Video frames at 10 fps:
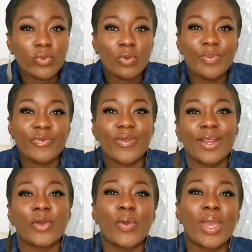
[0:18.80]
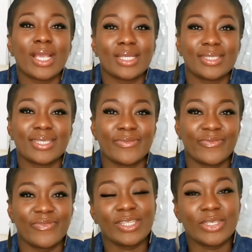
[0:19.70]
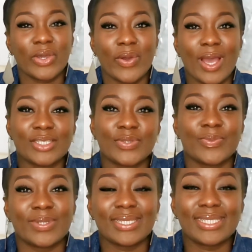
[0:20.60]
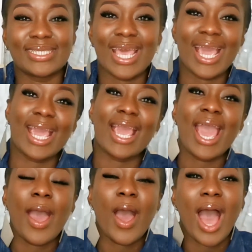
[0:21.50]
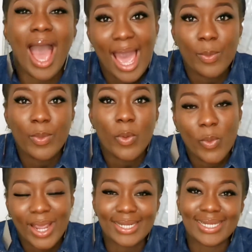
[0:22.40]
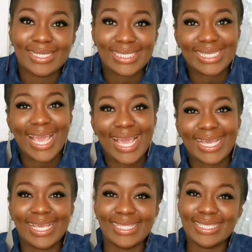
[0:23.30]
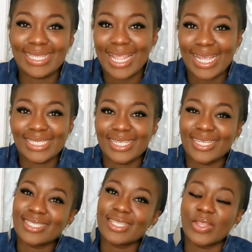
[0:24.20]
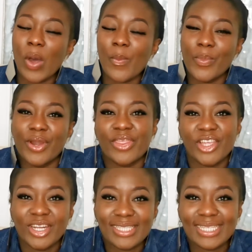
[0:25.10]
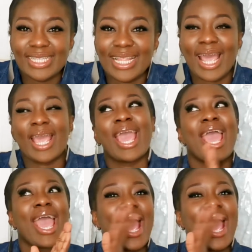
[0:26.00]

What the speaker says: of all, before I go into the video, I just want to say I'm wearing D. Aikens lashes number 39.